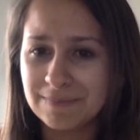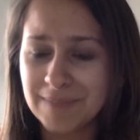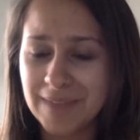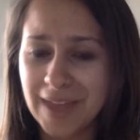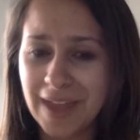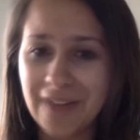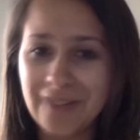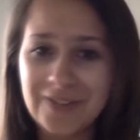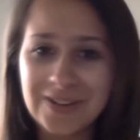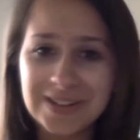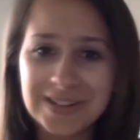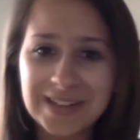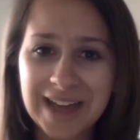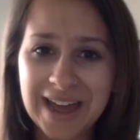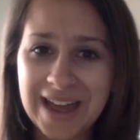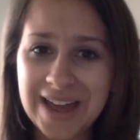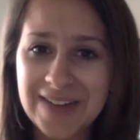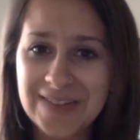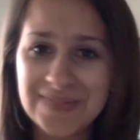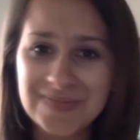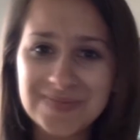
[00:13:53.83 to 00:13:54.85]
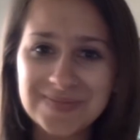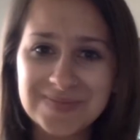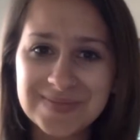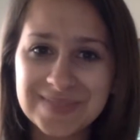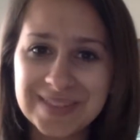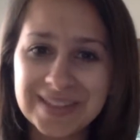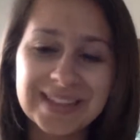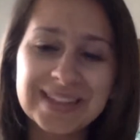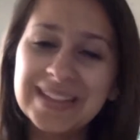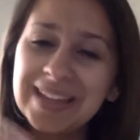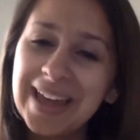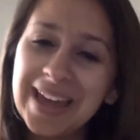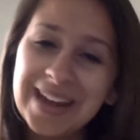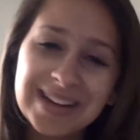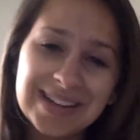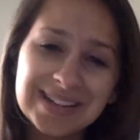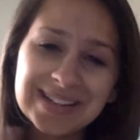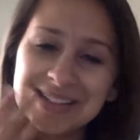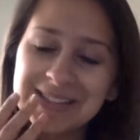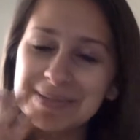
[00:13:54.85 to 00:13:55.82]
every time the
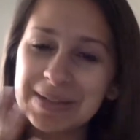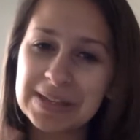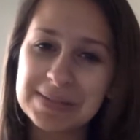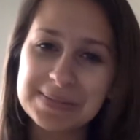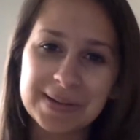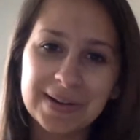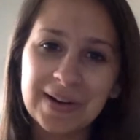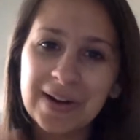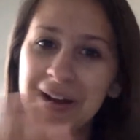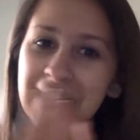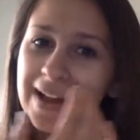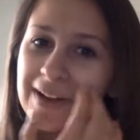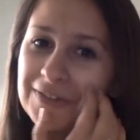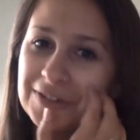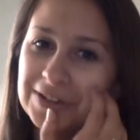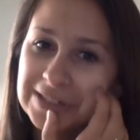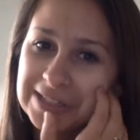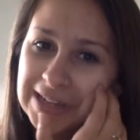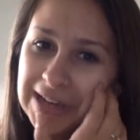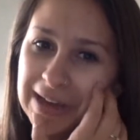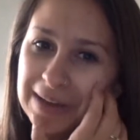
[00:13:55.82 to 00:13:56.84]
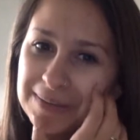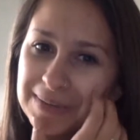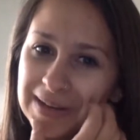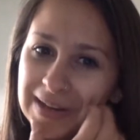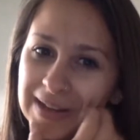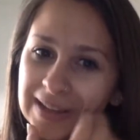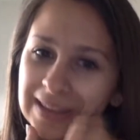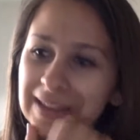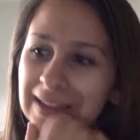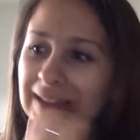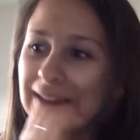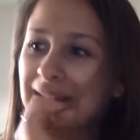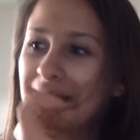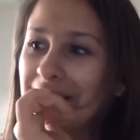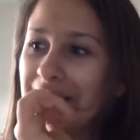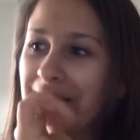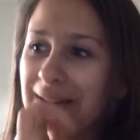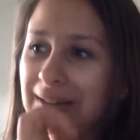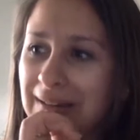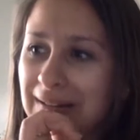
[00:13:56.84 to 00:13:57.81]
ending just makes me cry every time. And I think
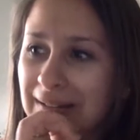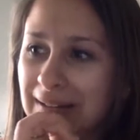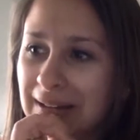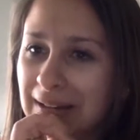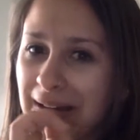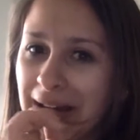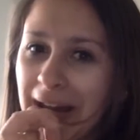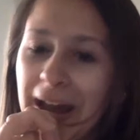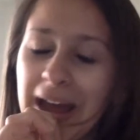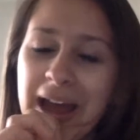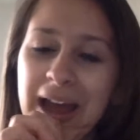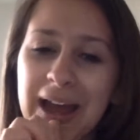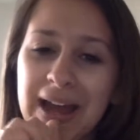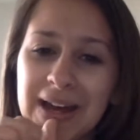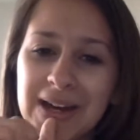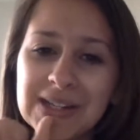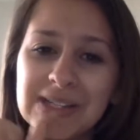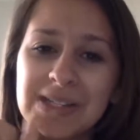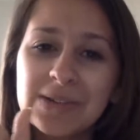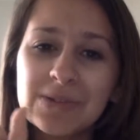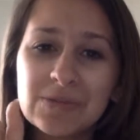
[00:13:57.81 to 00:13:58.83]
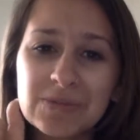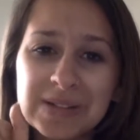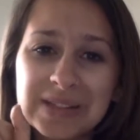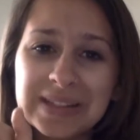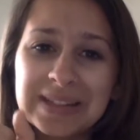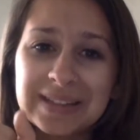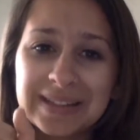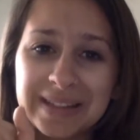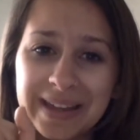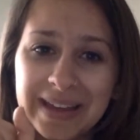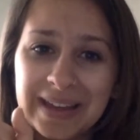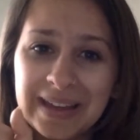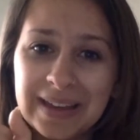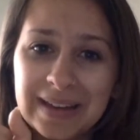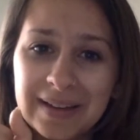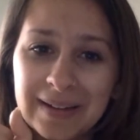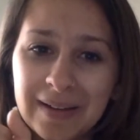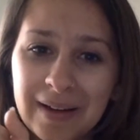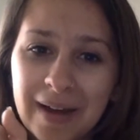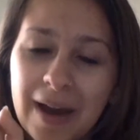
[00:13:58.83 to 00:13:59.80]
I also really
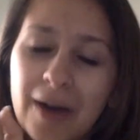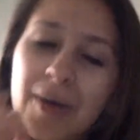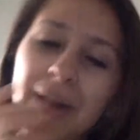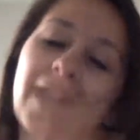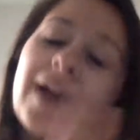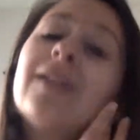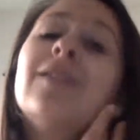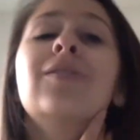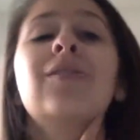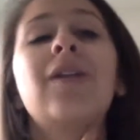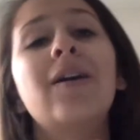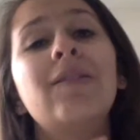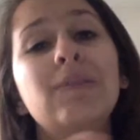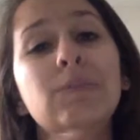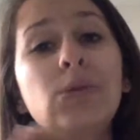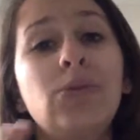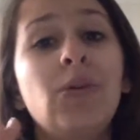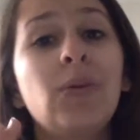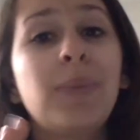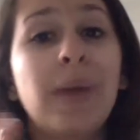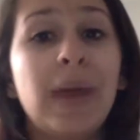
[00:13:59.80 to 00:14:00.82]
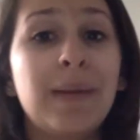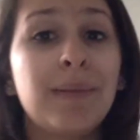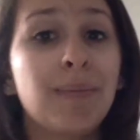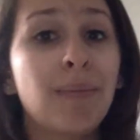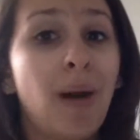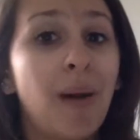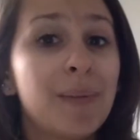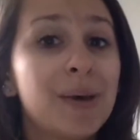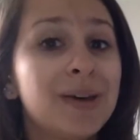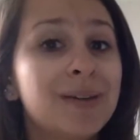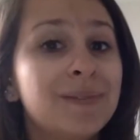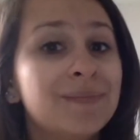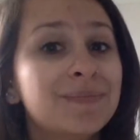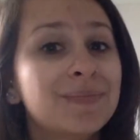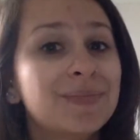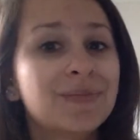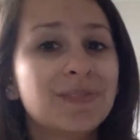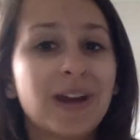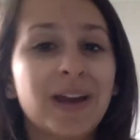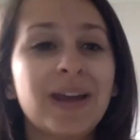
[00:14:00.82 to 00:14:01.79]
like, okay, I love the movie Baby Mama,
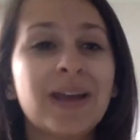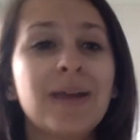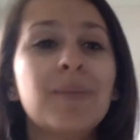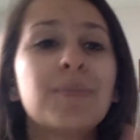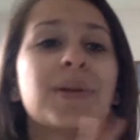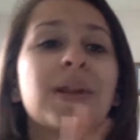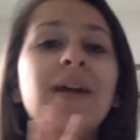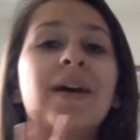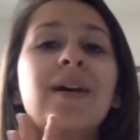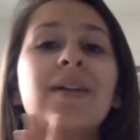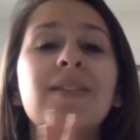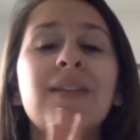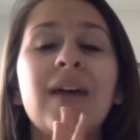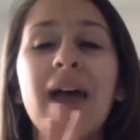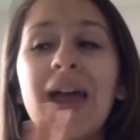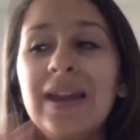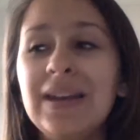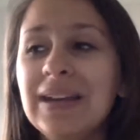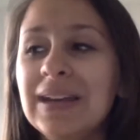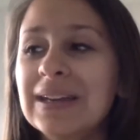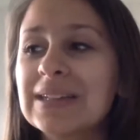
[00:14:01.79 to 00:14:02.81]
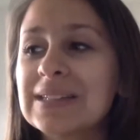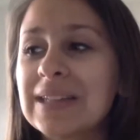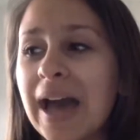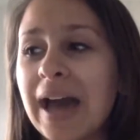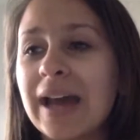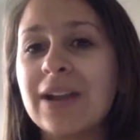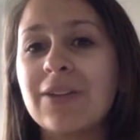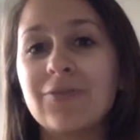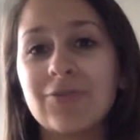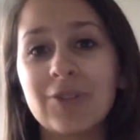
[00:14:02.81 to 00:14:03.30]
right? But the ending is kind of